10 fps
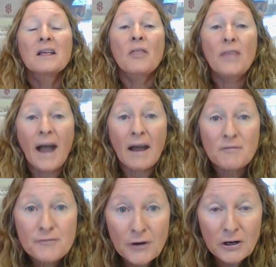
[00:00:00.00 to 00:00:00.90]
That
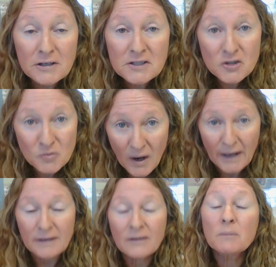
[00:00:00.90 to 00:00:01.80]
first
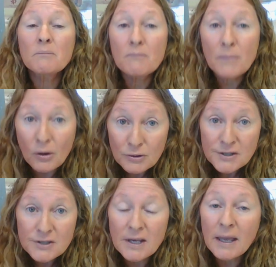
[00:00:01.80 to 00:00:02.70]
one, the
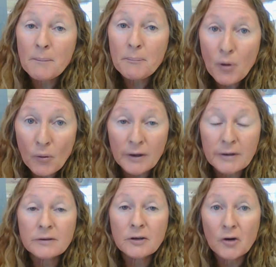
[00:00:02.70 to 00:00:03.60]
most
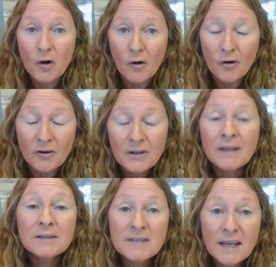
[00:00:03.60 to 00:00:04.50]
important goal,
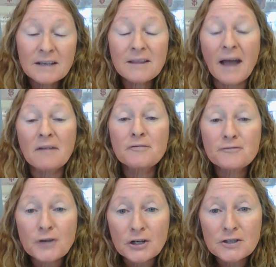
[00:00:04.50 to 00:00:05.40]
take that
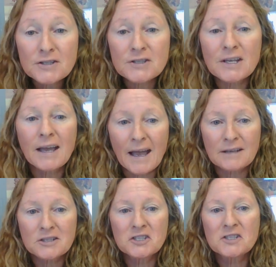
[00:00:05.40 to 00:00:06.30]
first
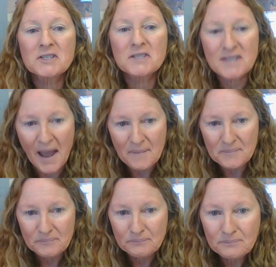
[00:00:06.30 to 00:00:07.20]
action step.
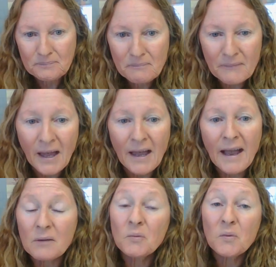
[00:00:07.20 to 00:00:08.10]

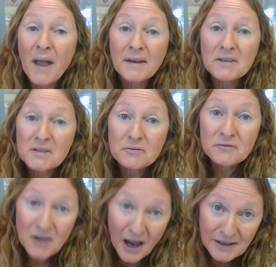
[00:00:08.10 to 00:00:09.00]
And when
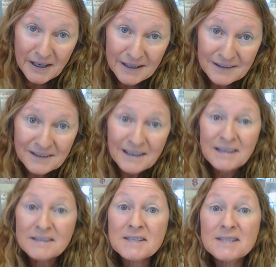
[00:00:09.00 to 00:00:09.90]
you've done it,
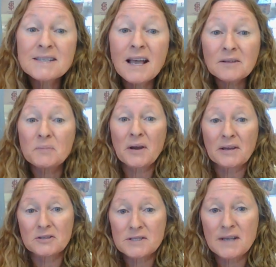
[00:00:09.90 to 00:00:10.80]

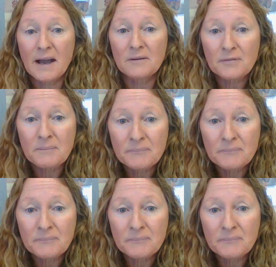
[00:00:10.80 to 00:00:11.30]
celebrate yourself.